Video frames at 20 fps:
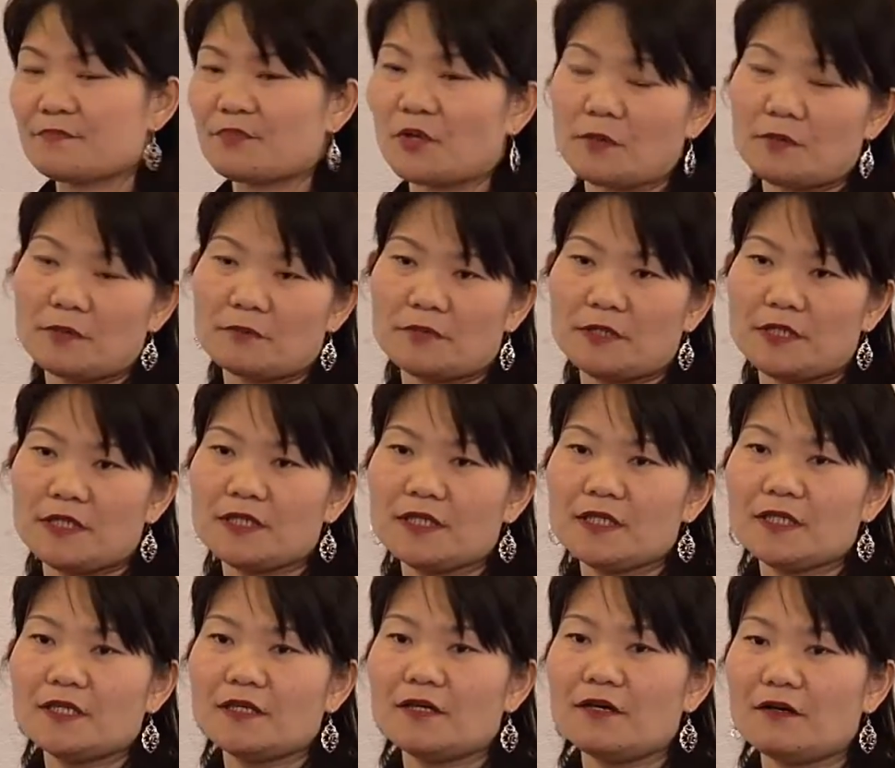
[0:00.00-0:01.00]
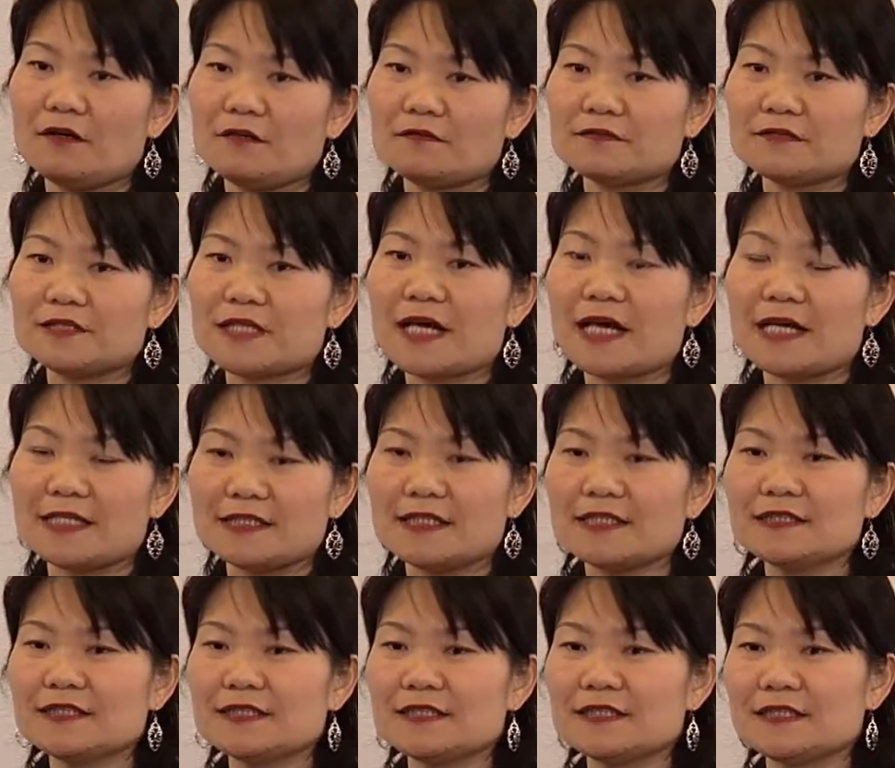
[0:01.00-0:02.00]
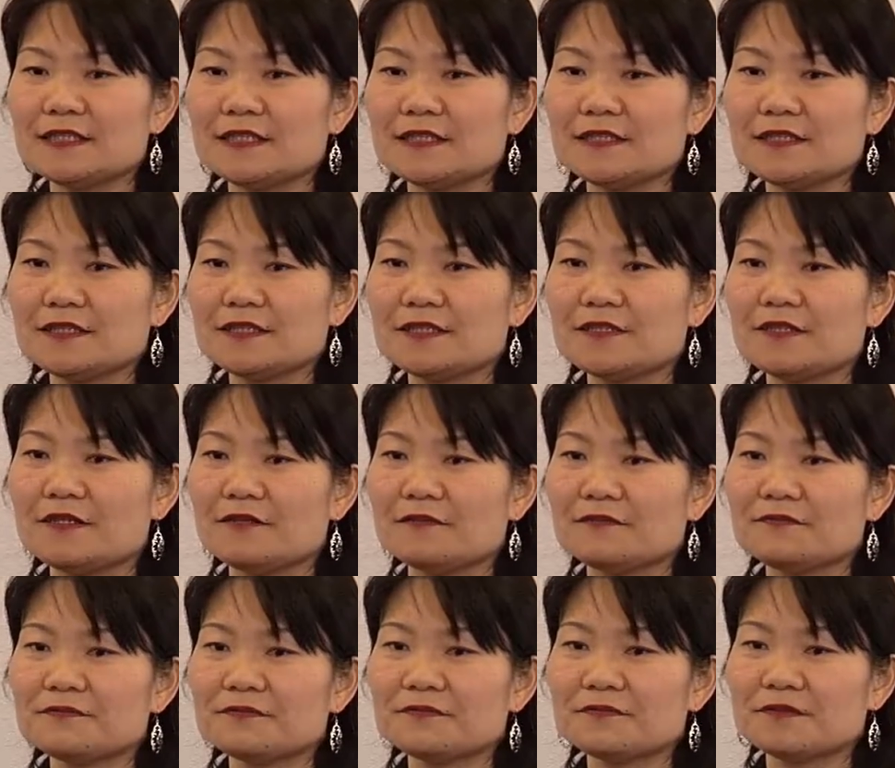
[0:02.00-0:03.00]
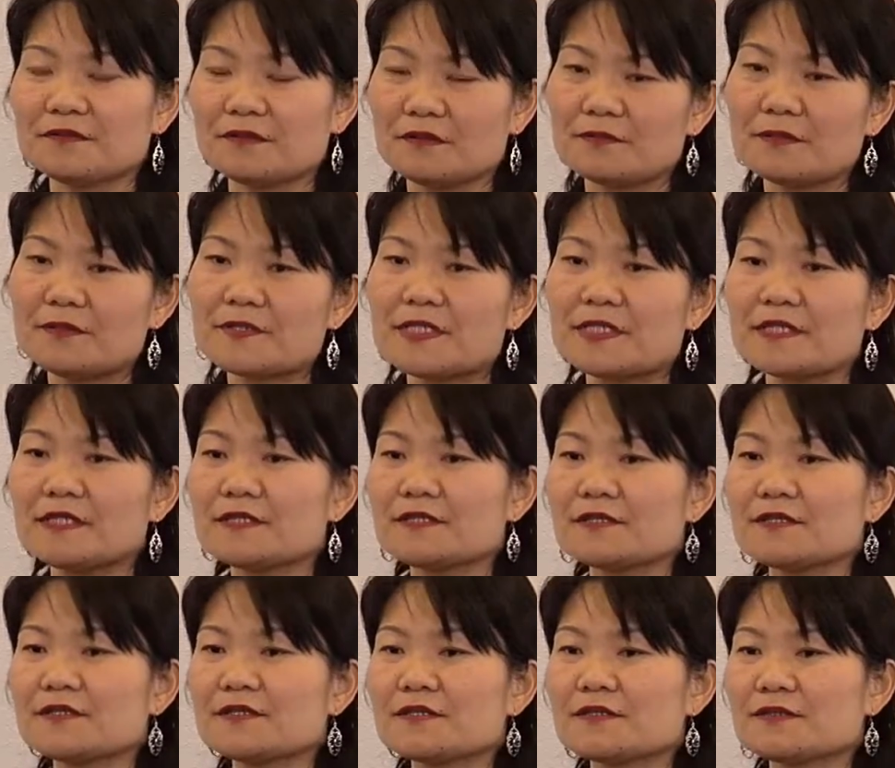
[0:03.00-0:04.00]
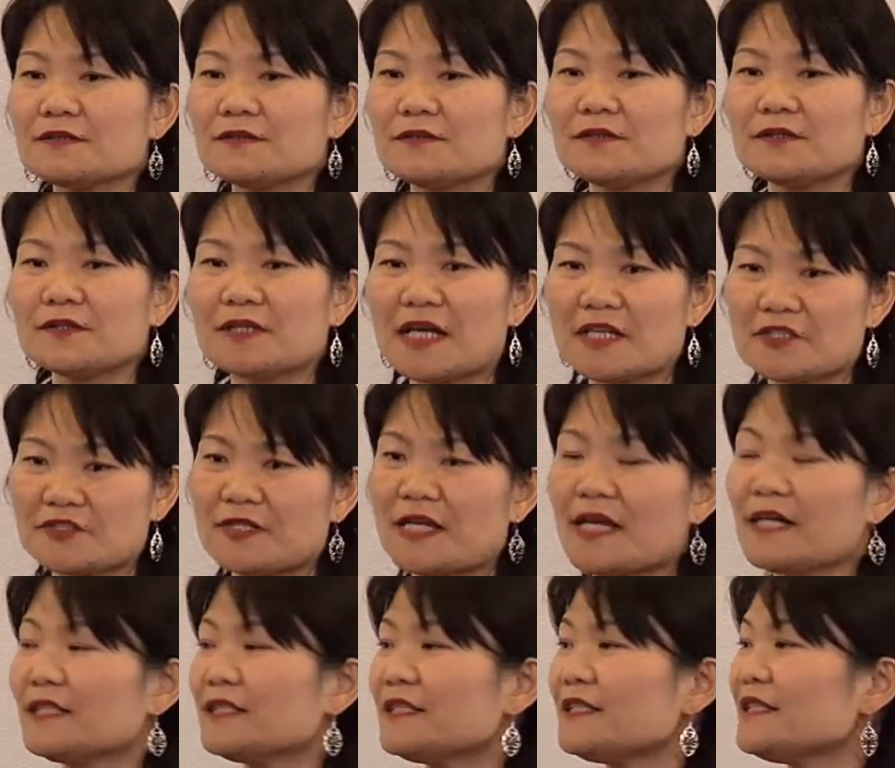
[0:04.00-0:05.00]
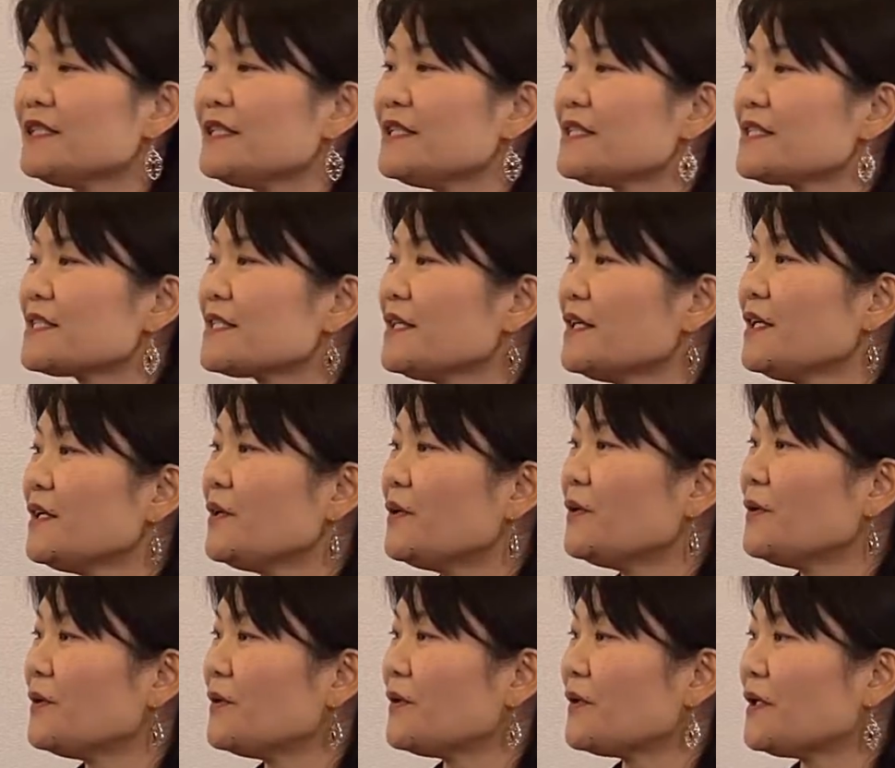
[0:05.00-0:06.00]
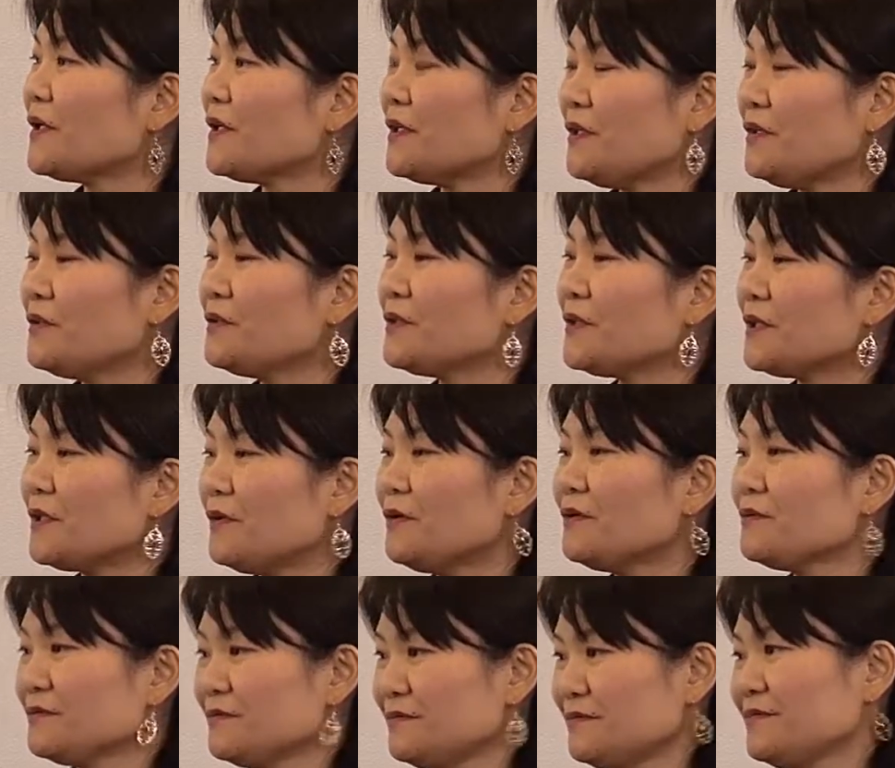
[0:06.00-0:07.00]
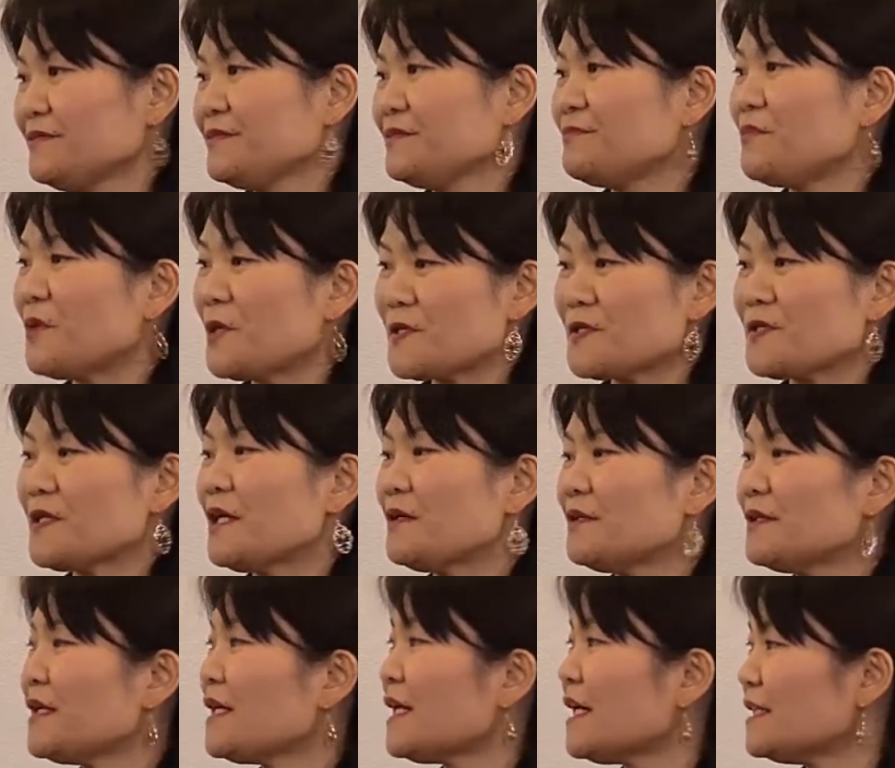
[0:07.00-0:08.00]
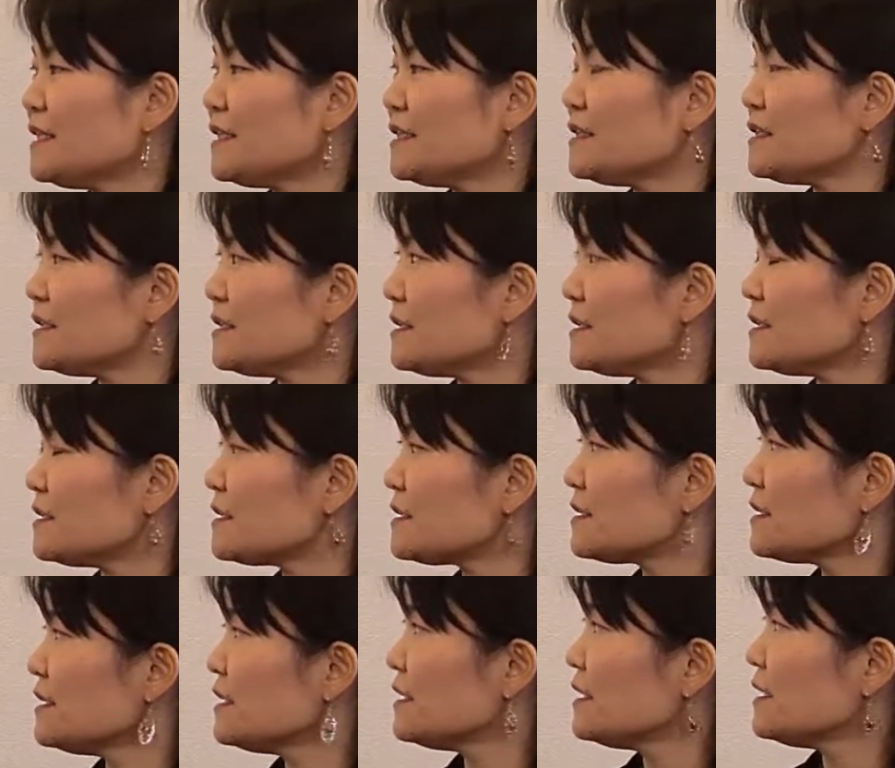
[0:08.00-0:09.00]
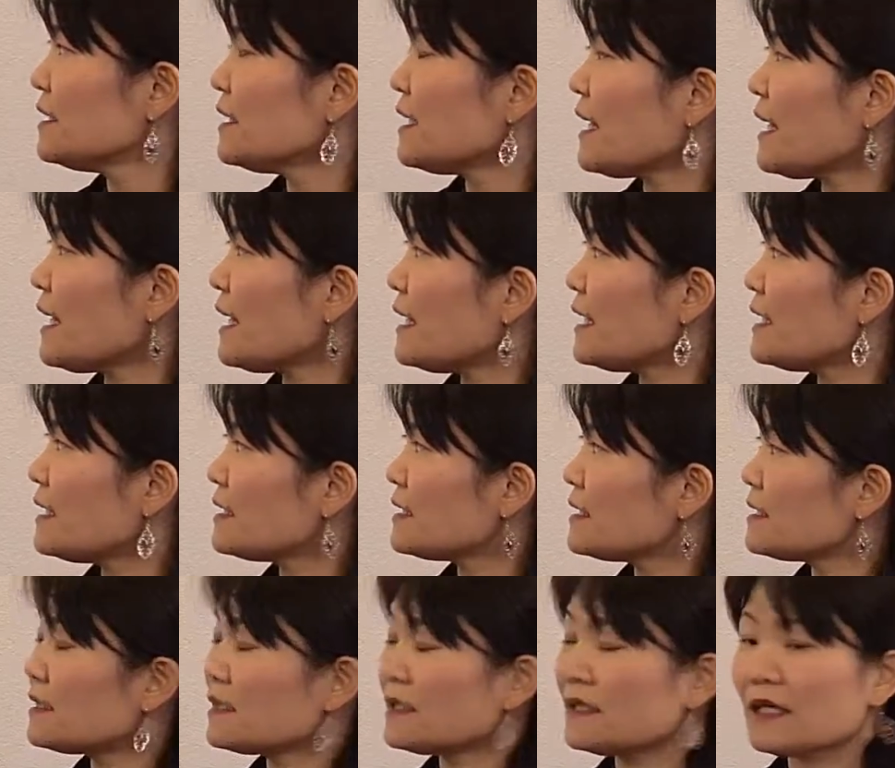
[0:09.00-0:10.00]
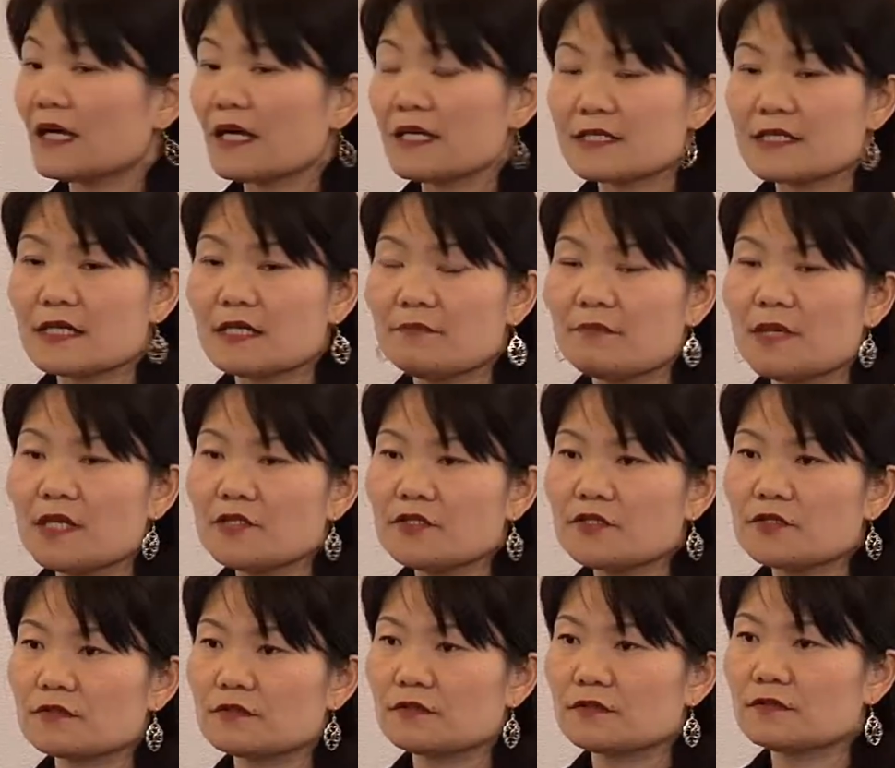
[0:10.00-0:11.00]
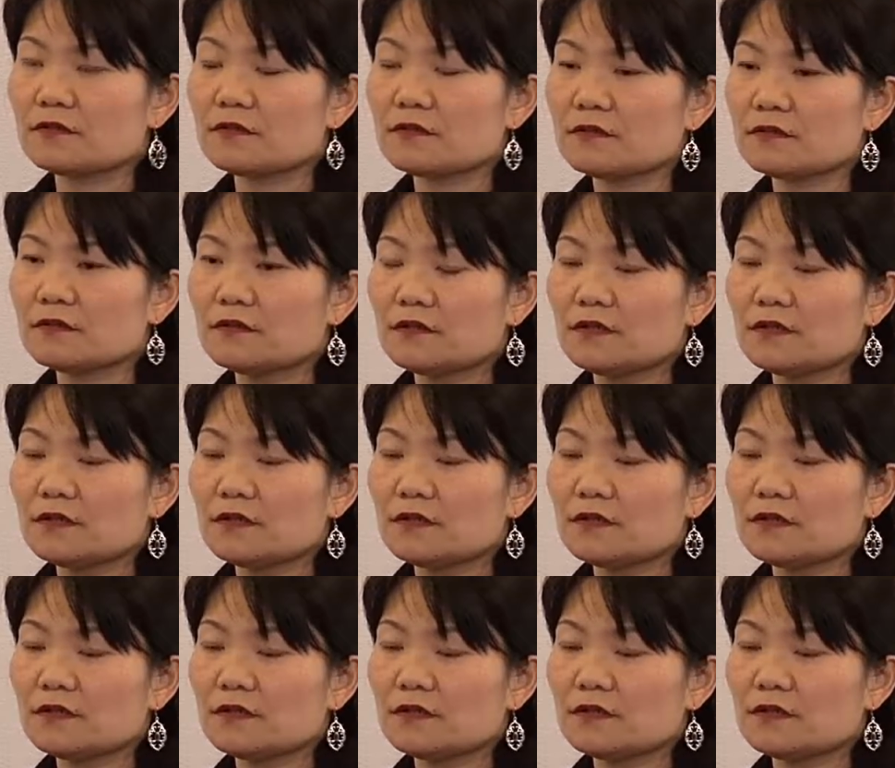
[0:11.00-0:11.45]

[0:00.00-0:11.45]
probably of the identity of global citizens or nationalities or your own personal identities. And as I mentioned,